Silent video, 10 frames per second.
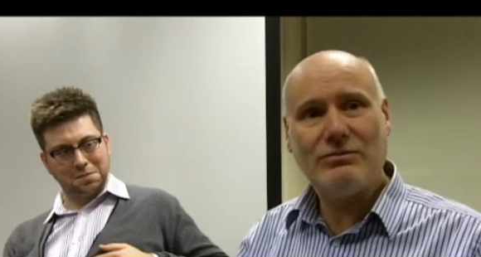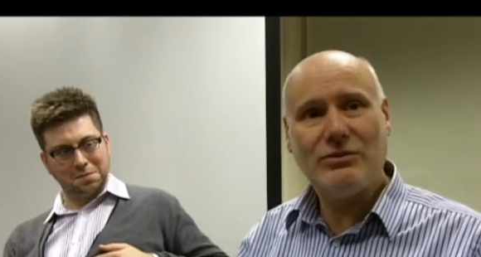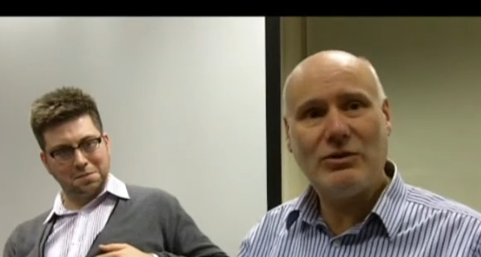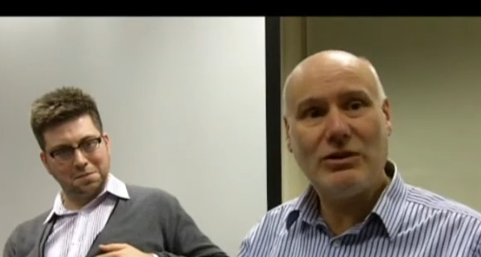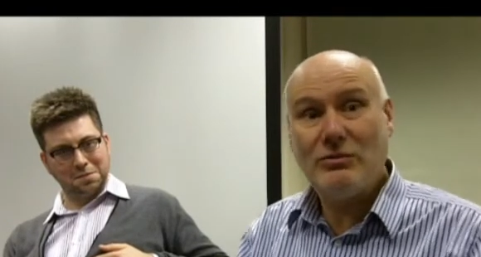
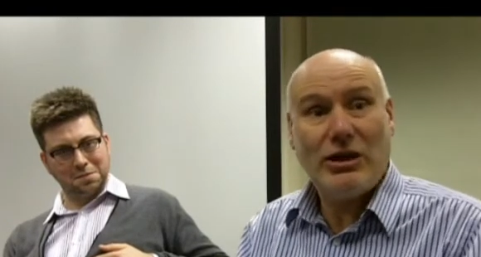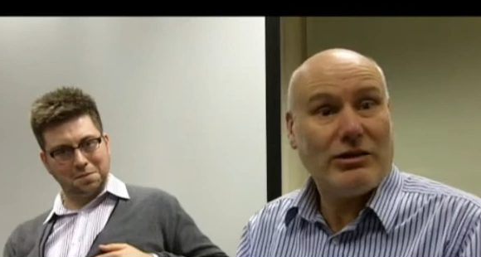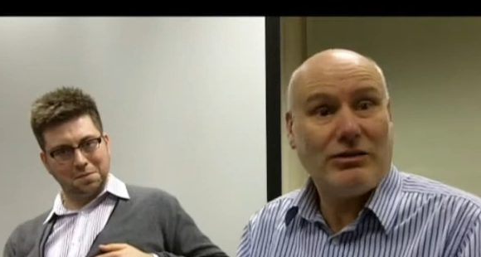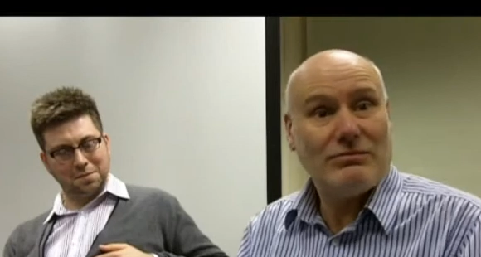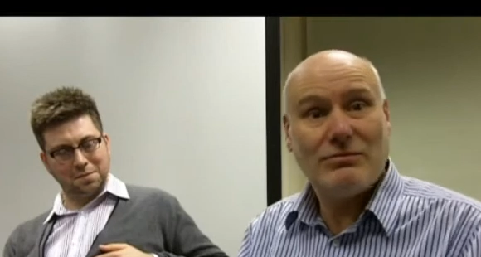Speaker 1: Hmm. I'm
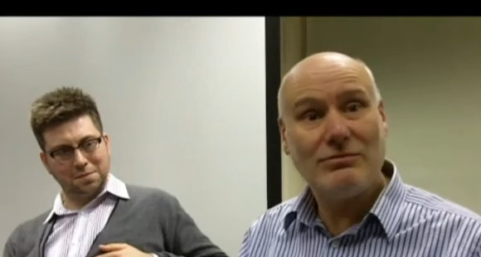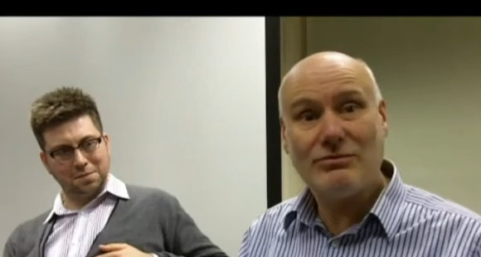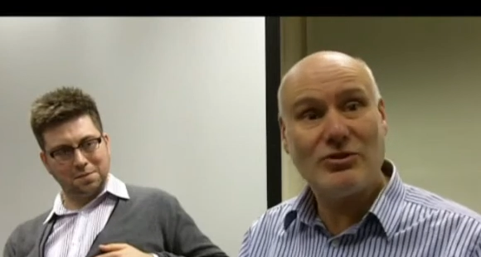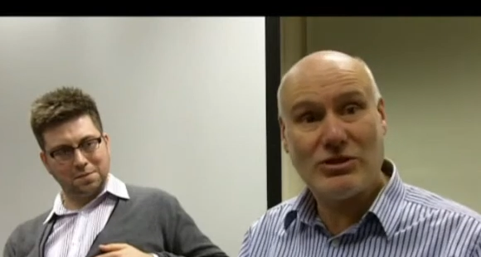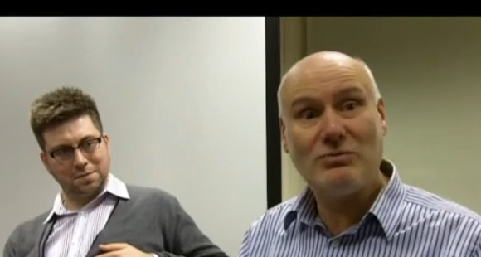lucky.
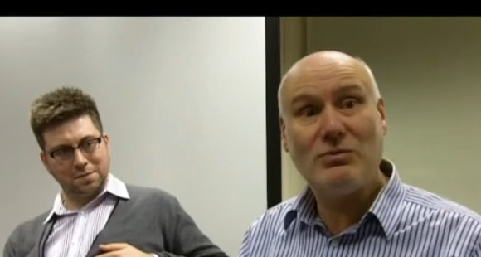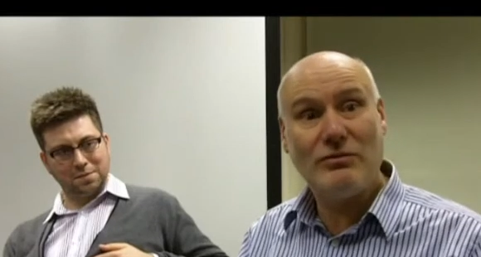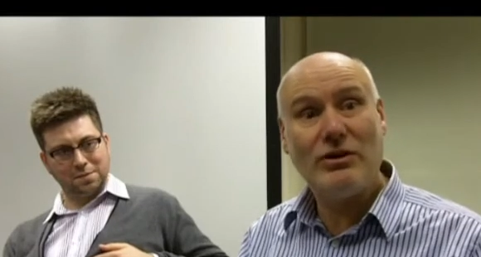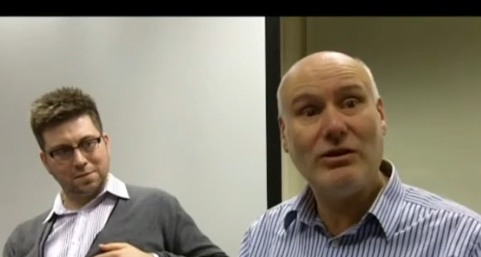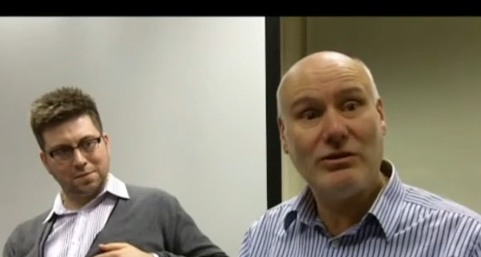It's just
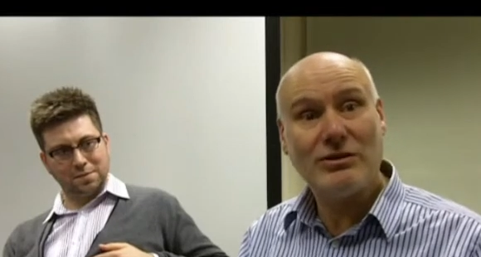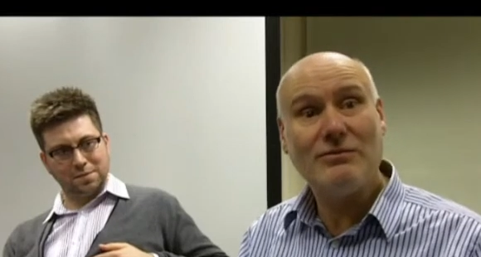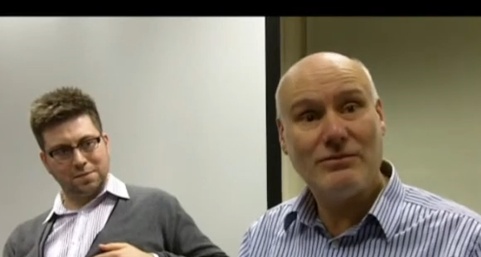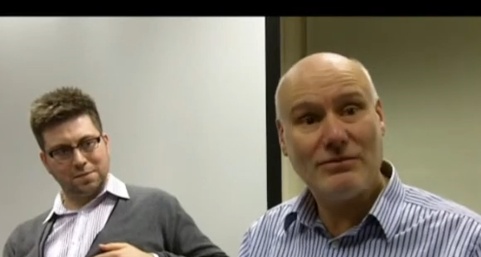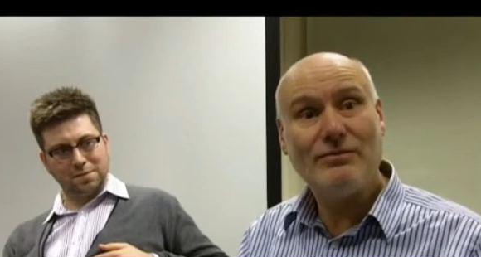been very easy.
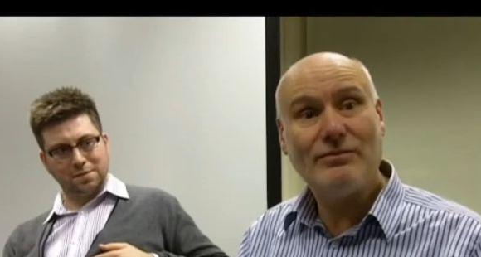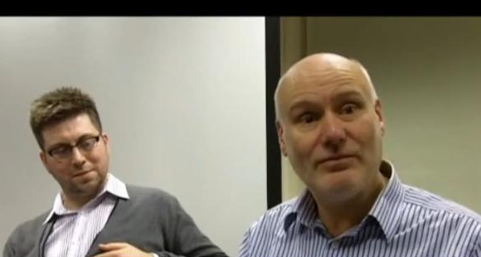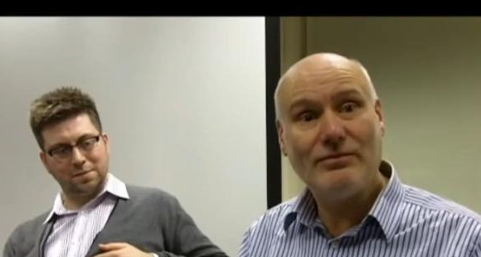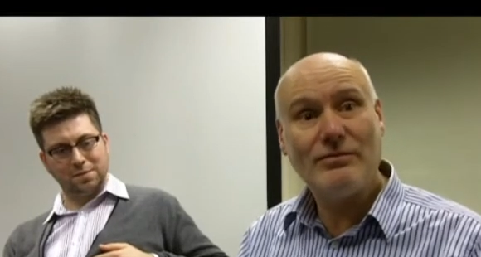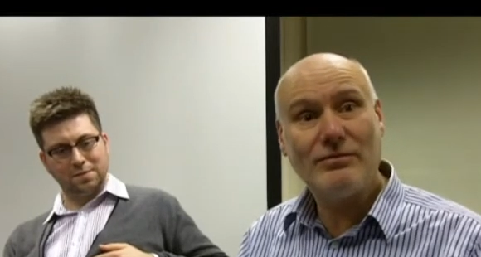
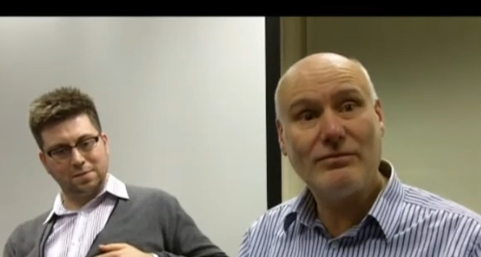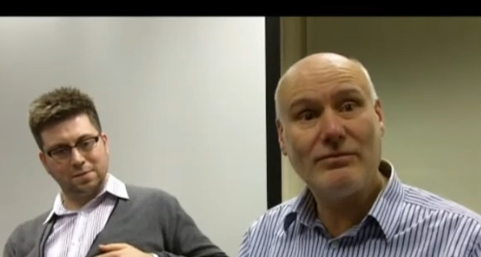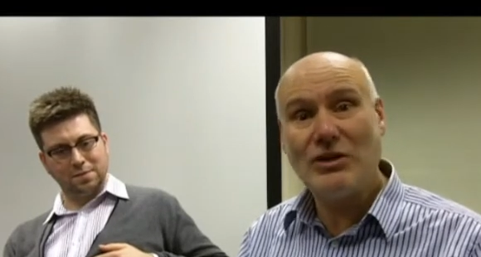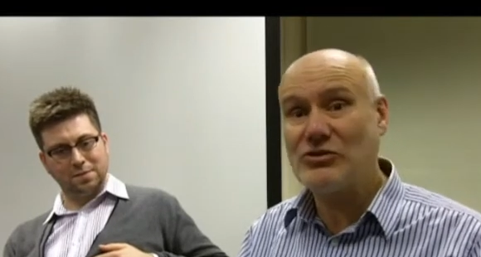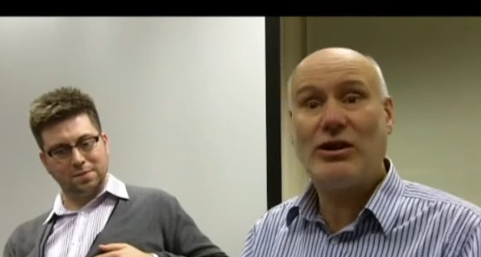Mm. Mm.
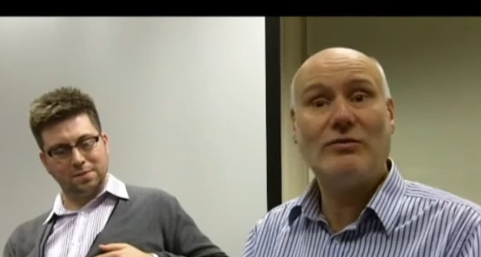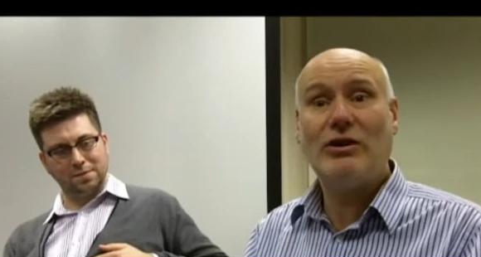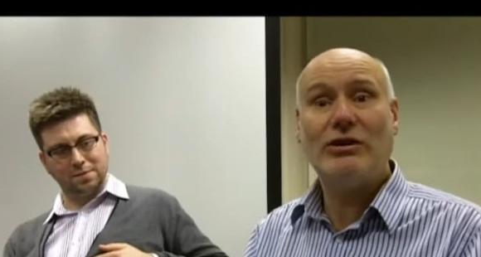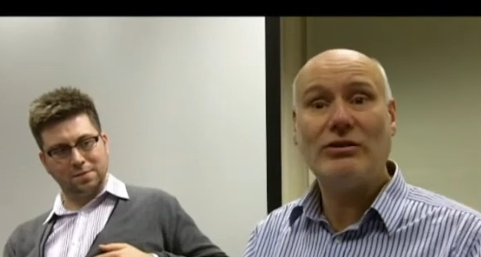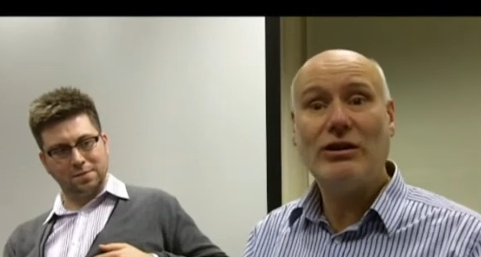That's the
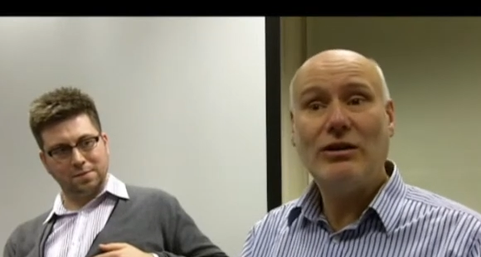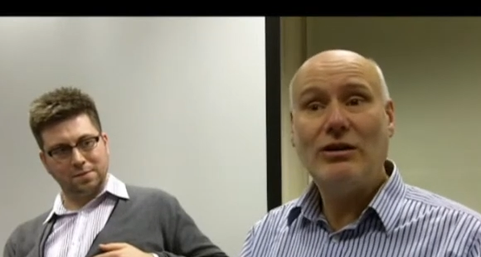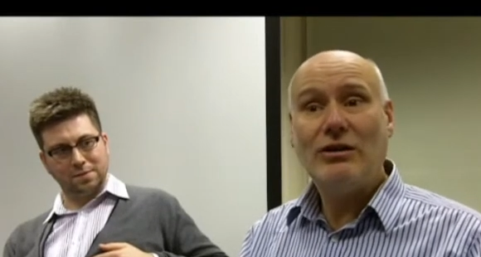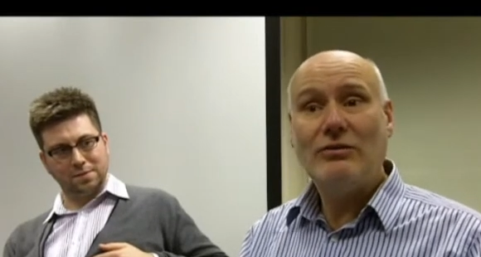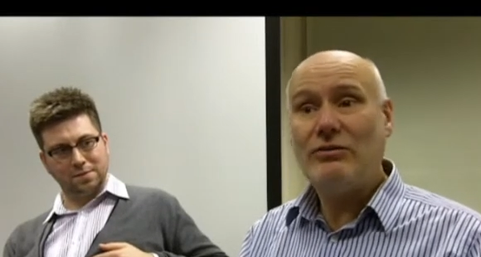advice.
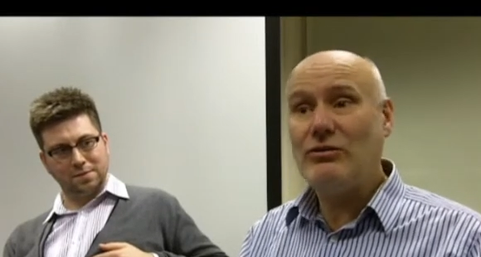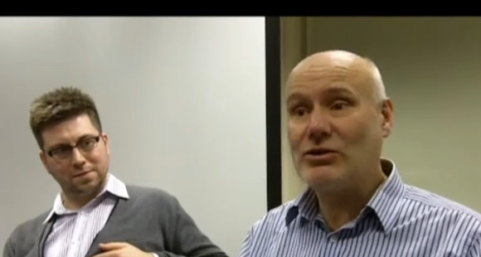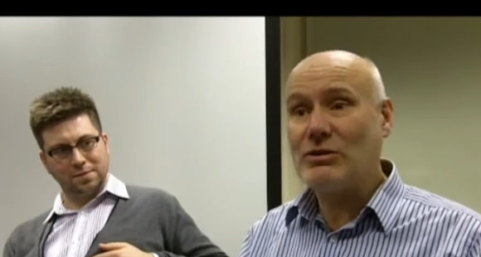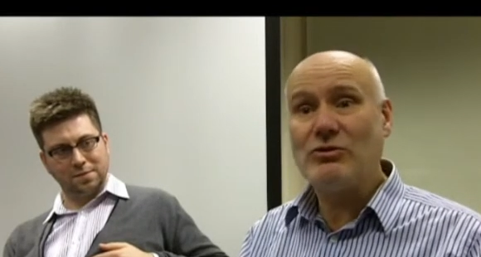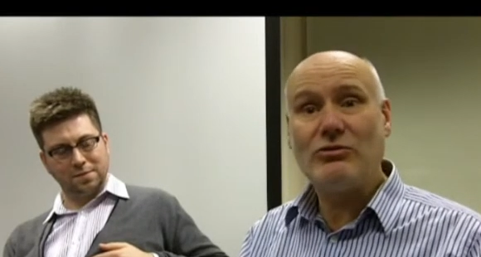Mm. If you've
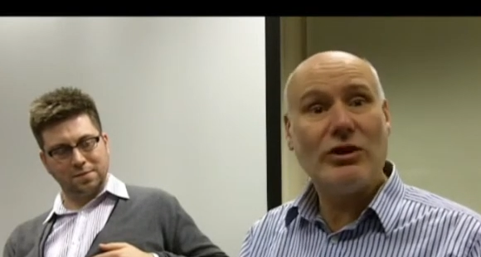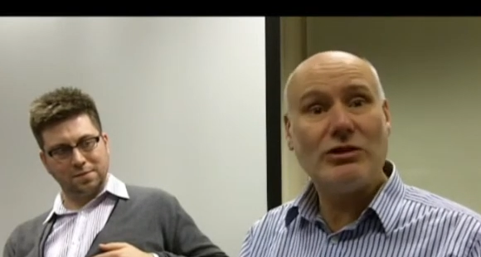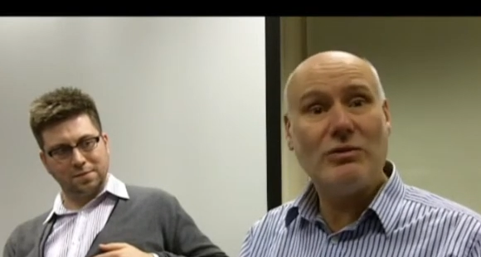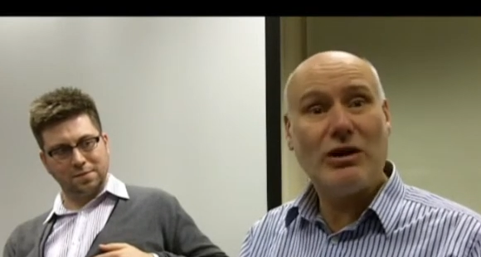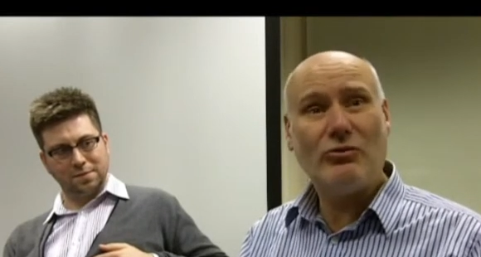got something to
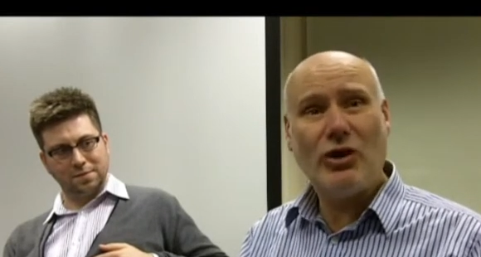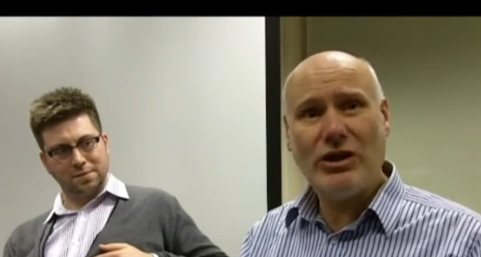write about,